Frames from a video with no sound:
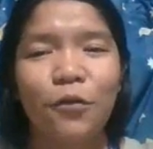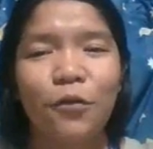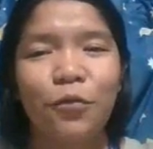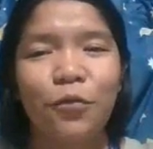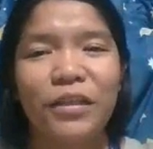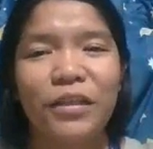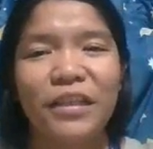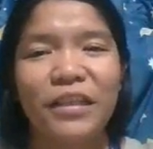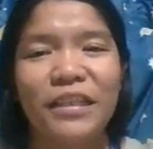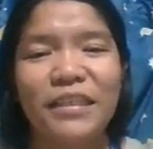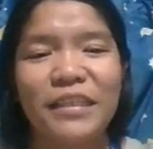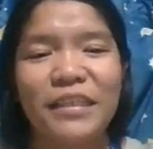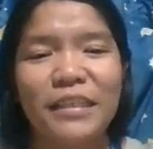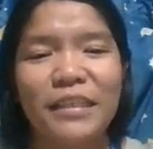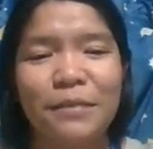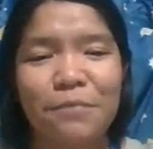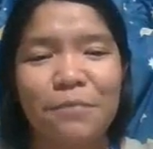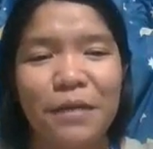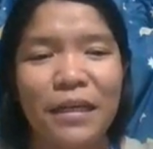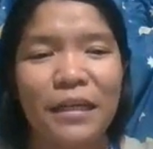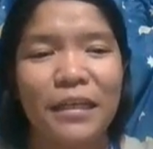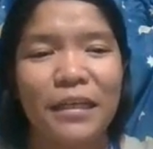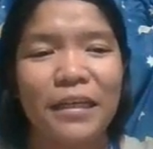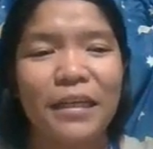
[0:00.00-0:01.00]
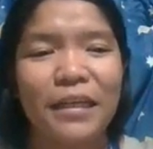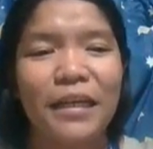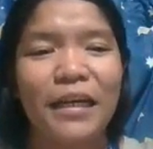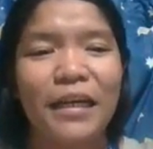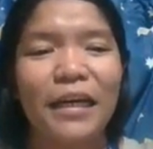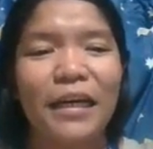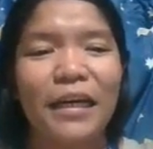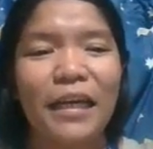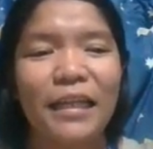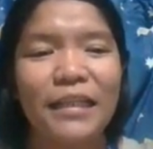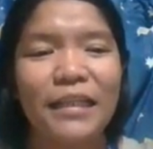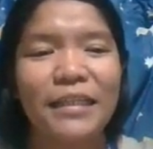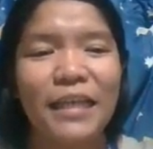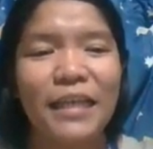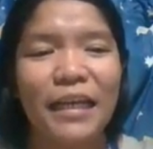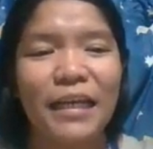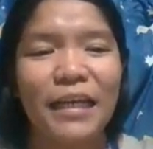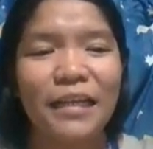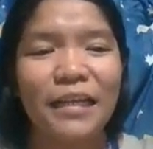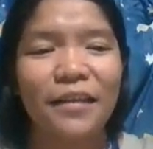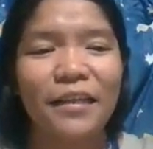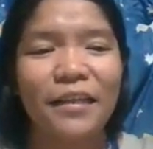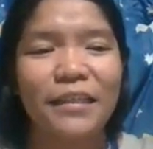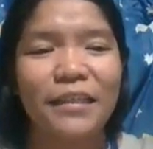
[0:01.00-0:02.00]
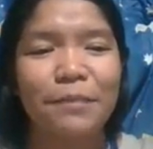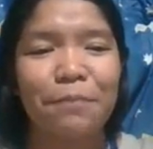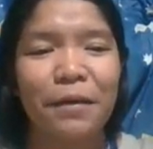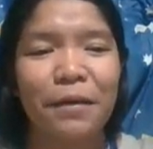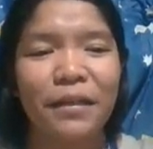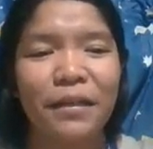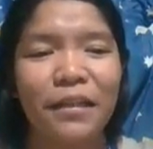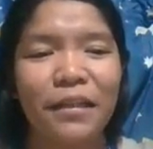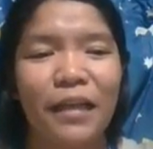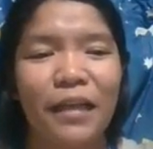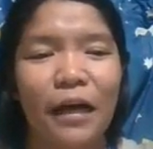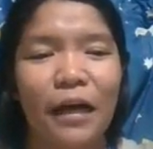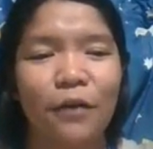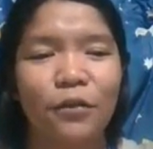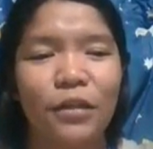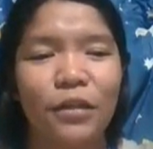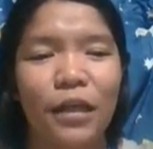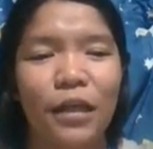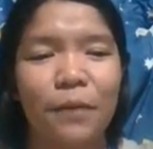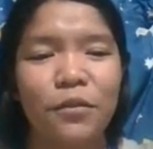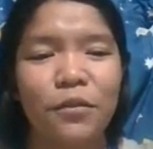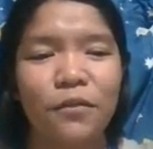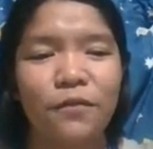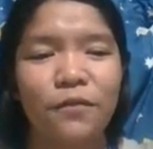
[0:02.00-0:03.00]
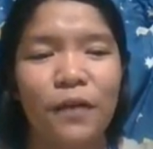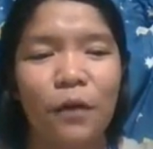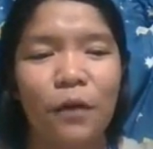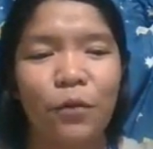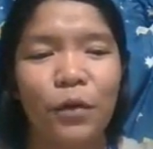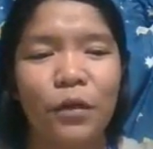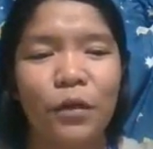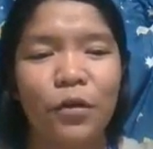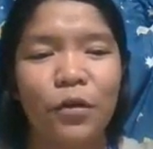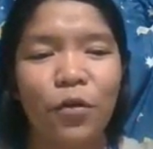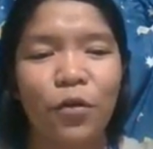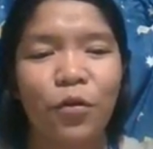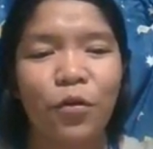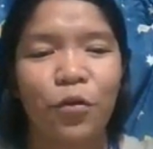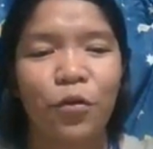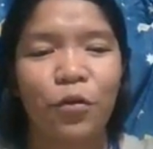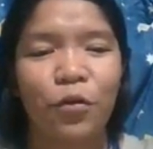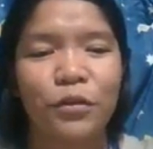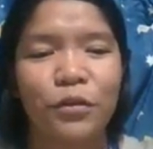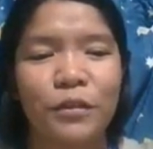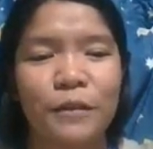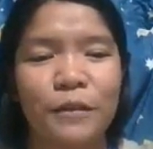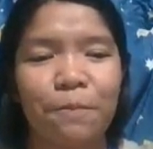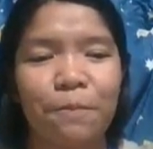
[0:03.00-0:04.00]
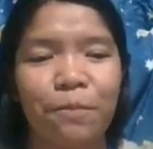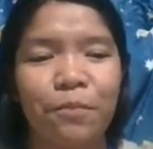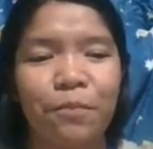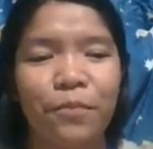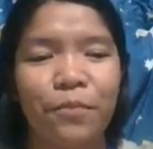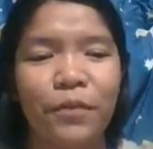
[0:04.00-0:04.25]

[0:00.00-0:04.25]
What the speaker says: What does this mean? In telling the expected outcomes of our learners,